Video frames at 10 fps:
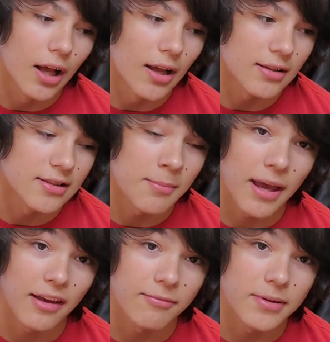Some
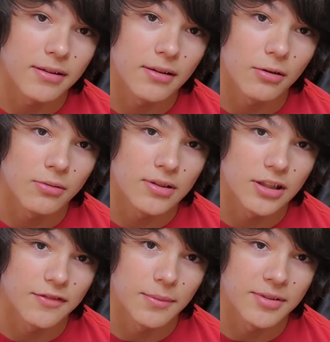have been known to
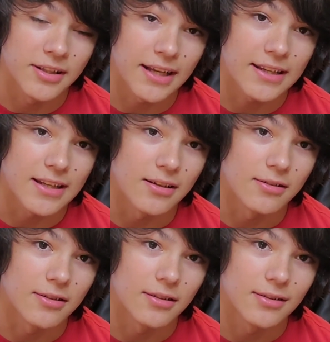live up to 90 though,
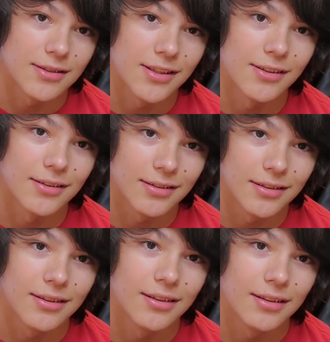so
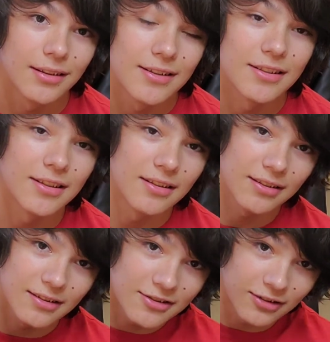
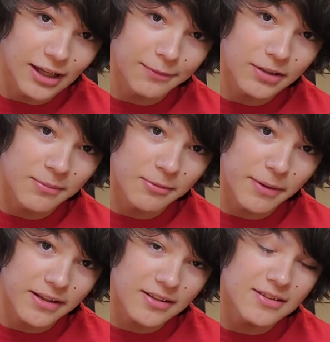these are lifetime
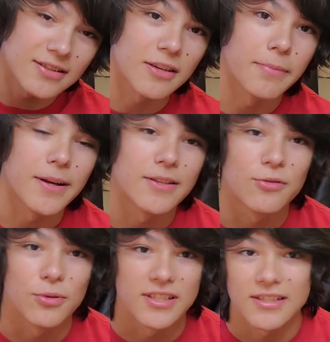companions compared
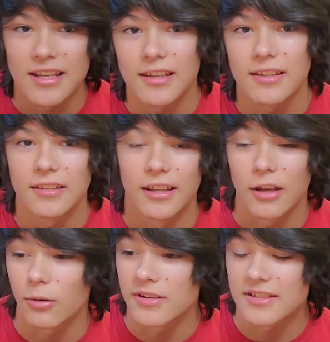to a snake, like
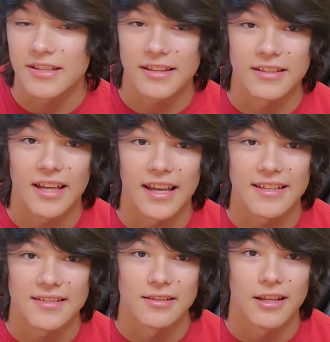a corn snake that
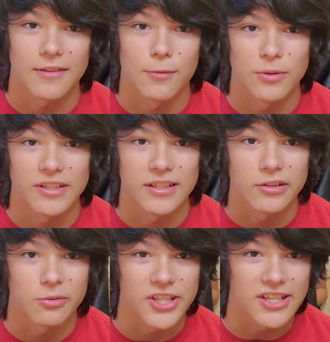dies in like 14
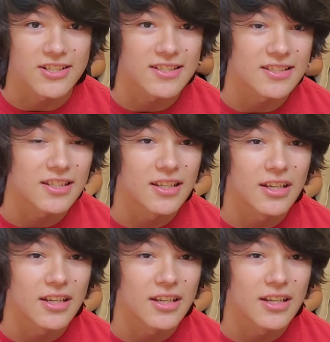to 20 years,